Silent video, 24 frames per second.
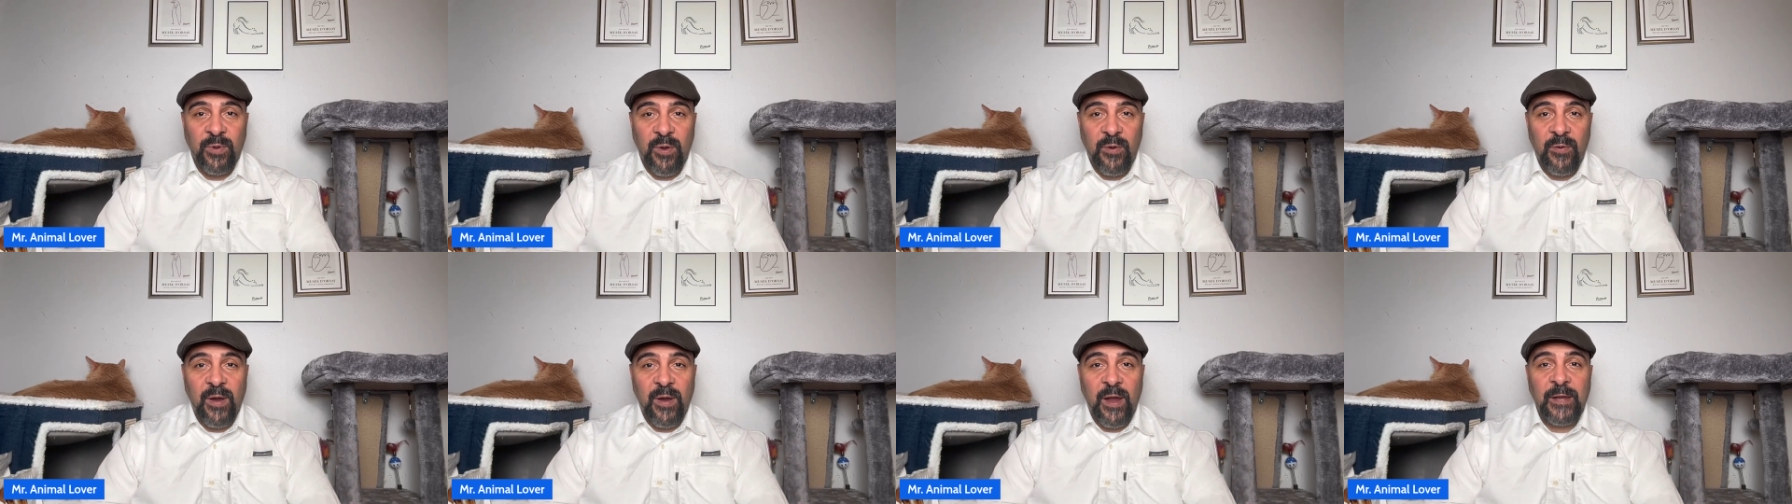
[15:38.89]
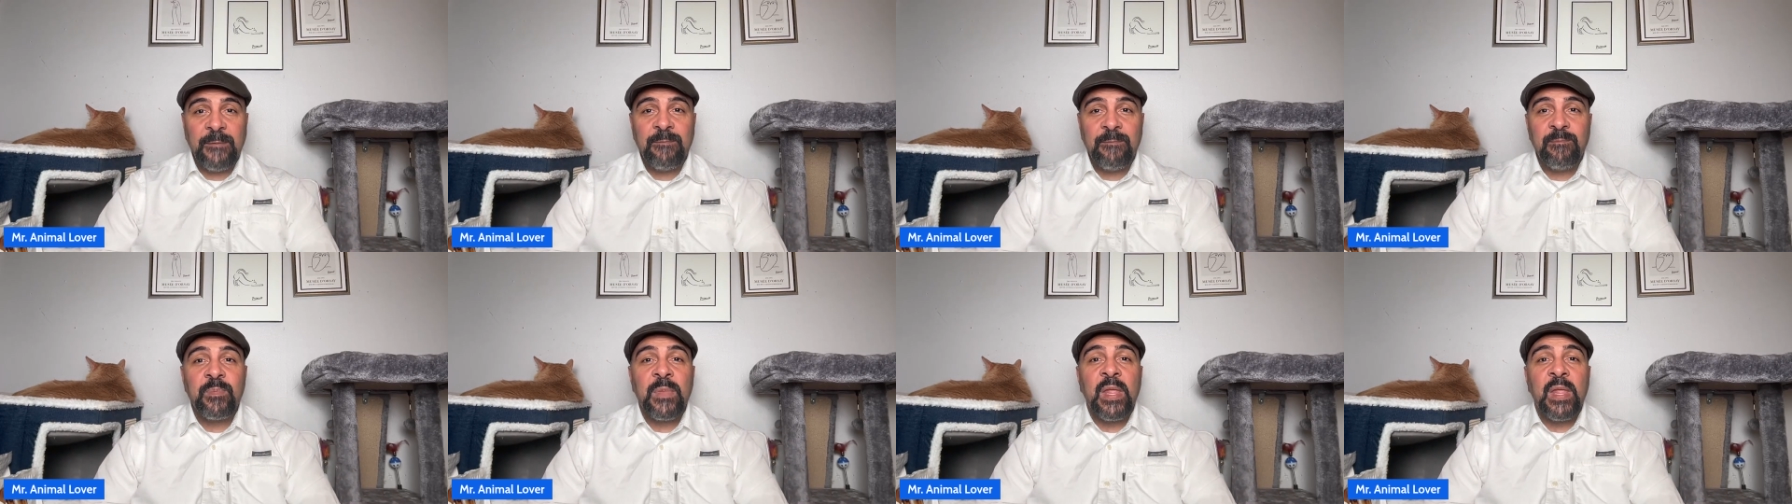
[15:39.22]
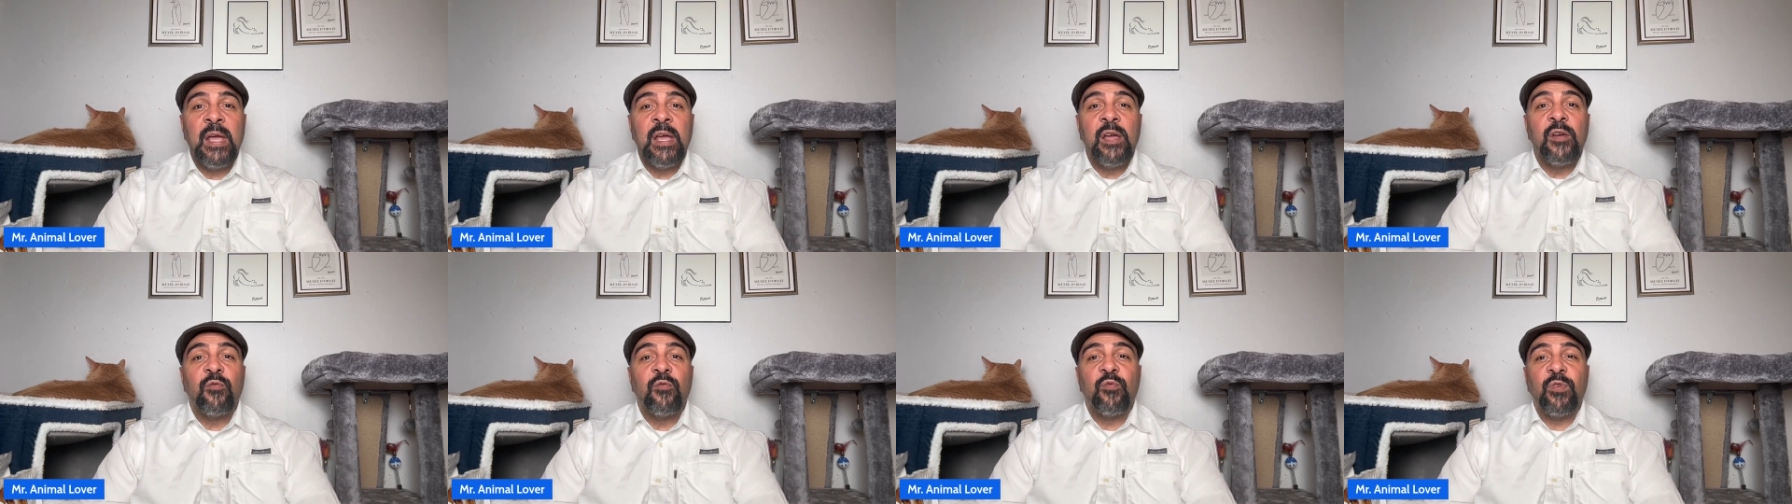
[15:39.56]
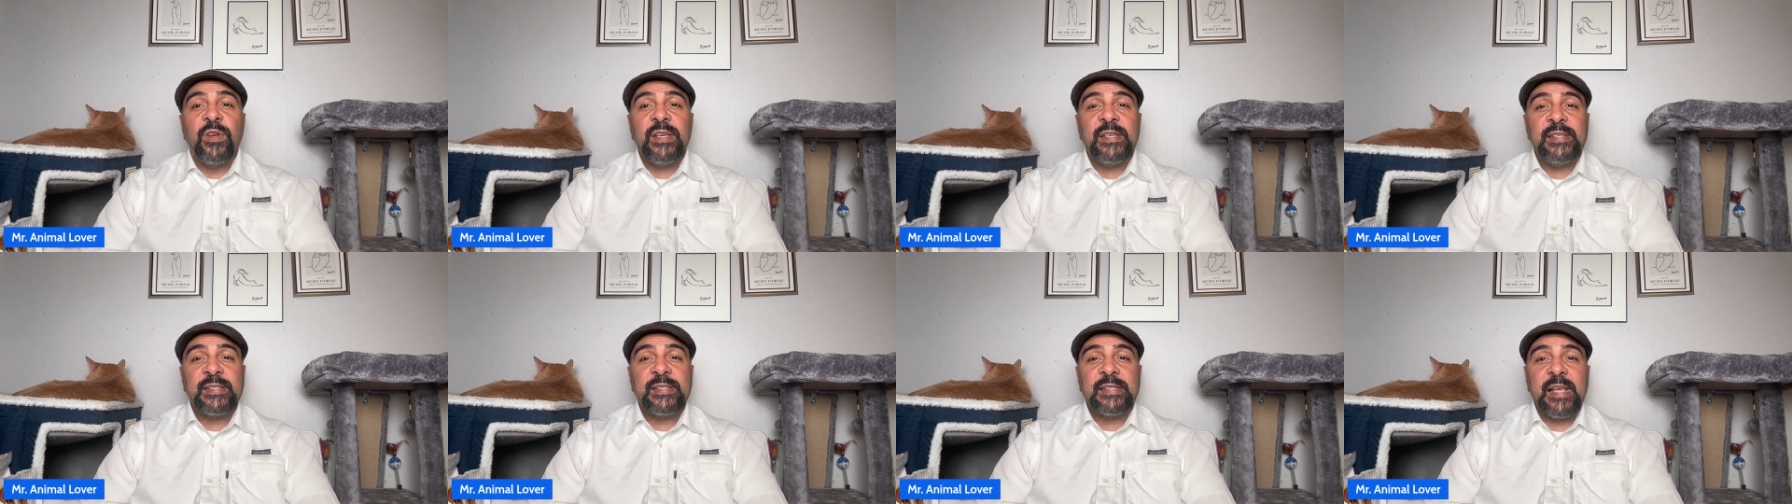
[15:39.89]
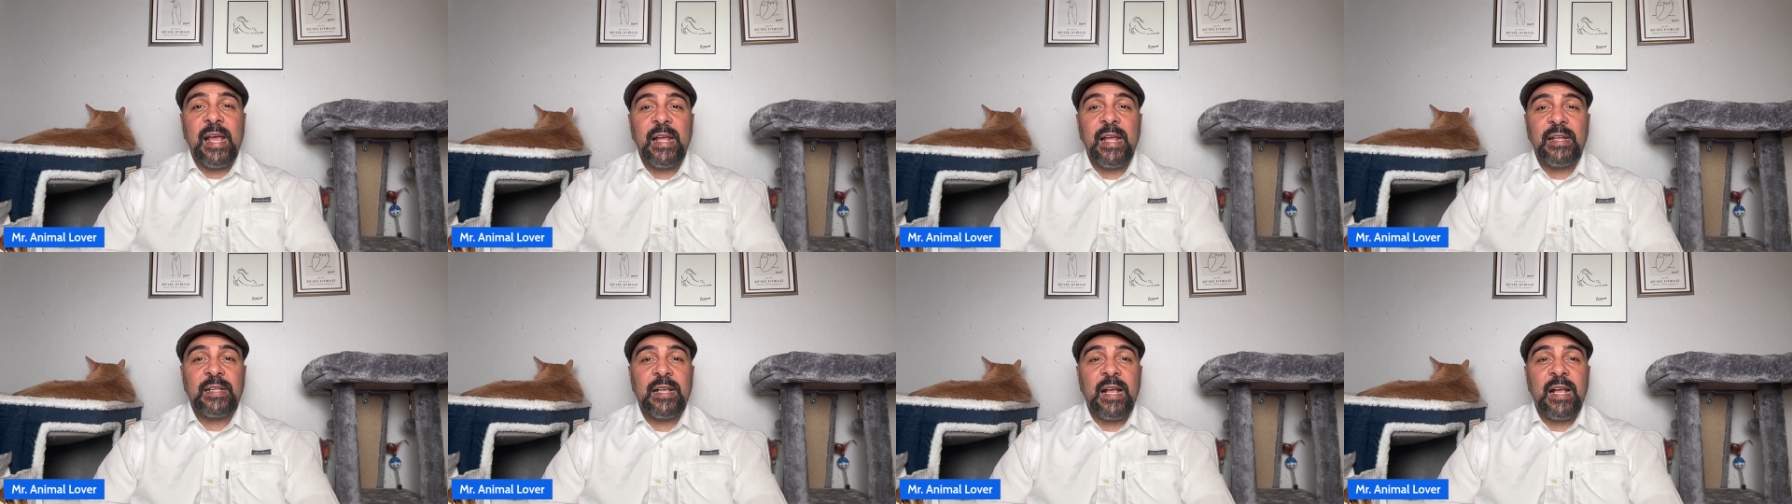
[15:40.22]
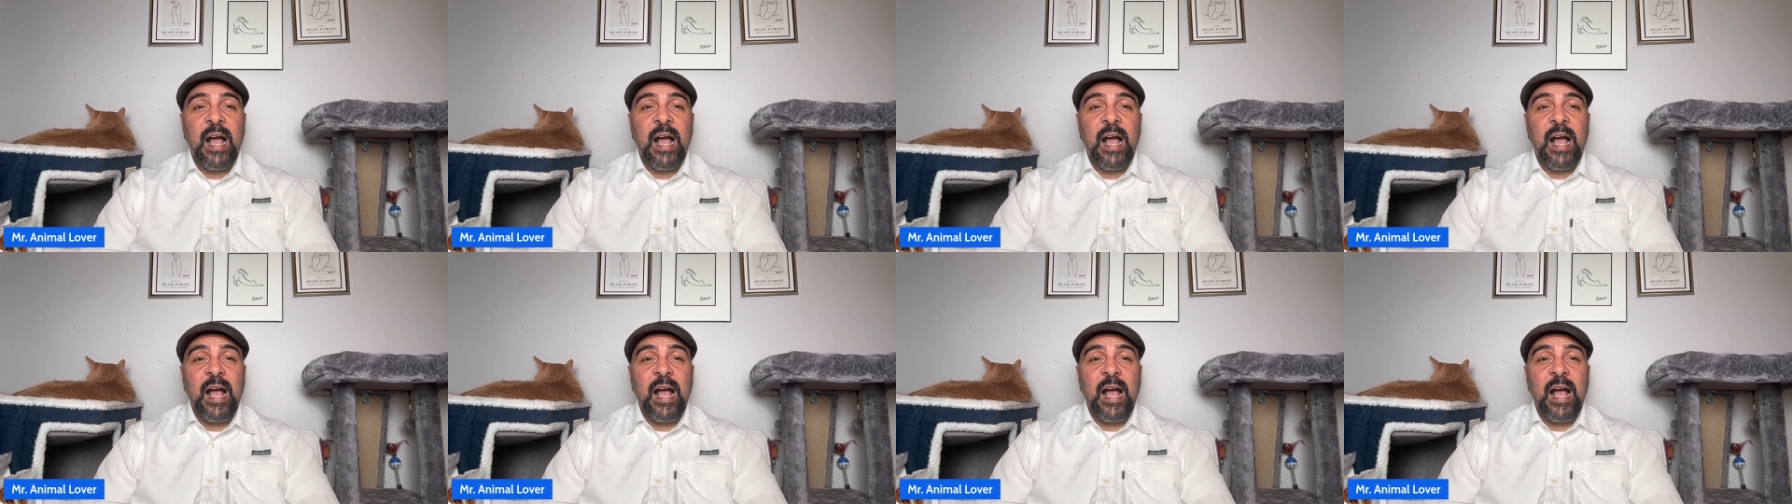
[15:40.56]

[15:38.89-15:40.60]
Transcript: All right. Reset.